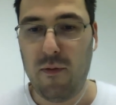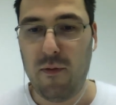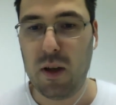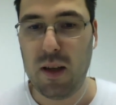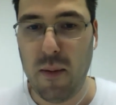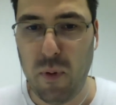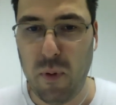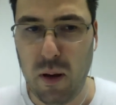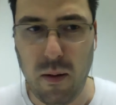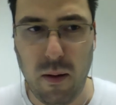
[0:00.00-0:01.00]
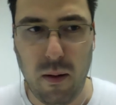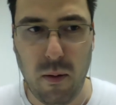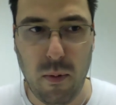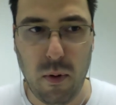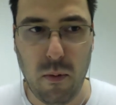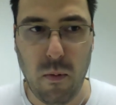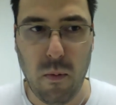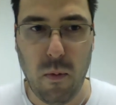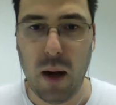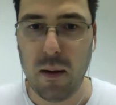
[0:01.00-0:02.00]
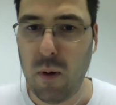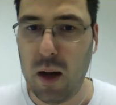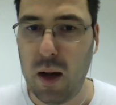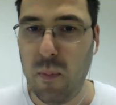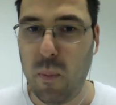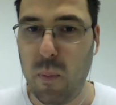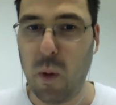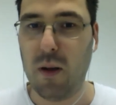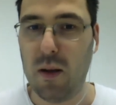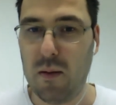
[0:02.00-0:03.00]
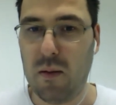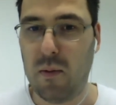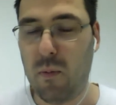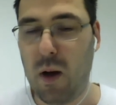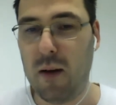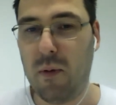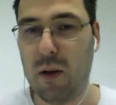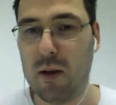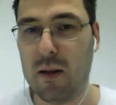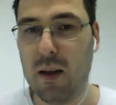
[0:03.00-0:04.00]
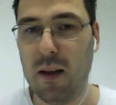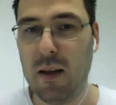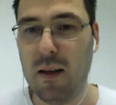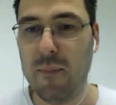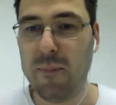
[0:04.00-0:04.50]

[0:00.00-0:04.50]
For example, one quite important one was the